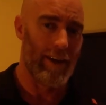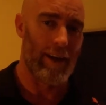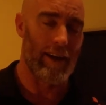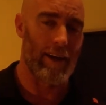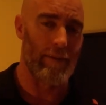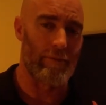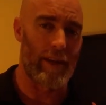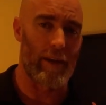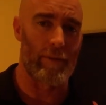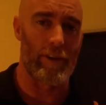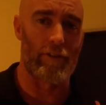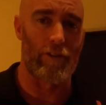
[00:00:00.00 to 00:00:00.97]
that I'm
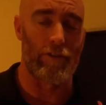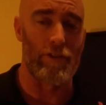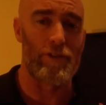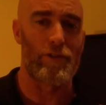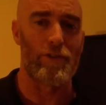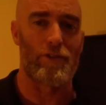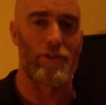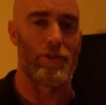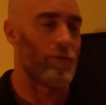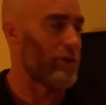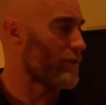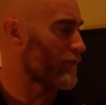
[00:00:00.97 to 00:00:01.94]
going to introduce you
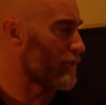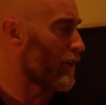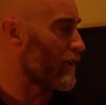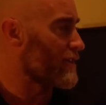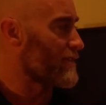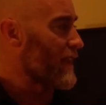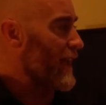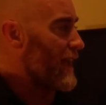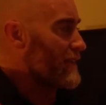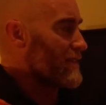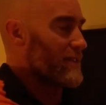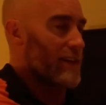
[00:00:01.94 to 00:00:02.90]
to, which is known as the
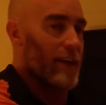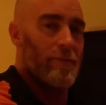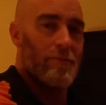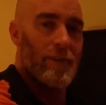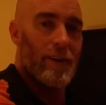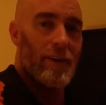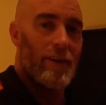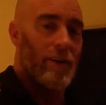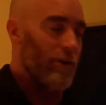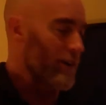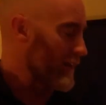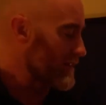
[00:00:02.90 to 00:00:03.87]
SCM.
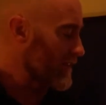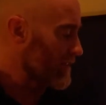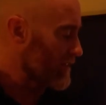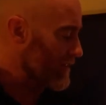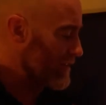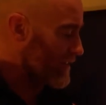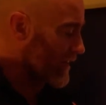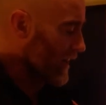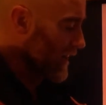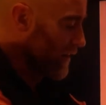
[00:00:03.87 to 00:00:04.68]
All right, it's this guy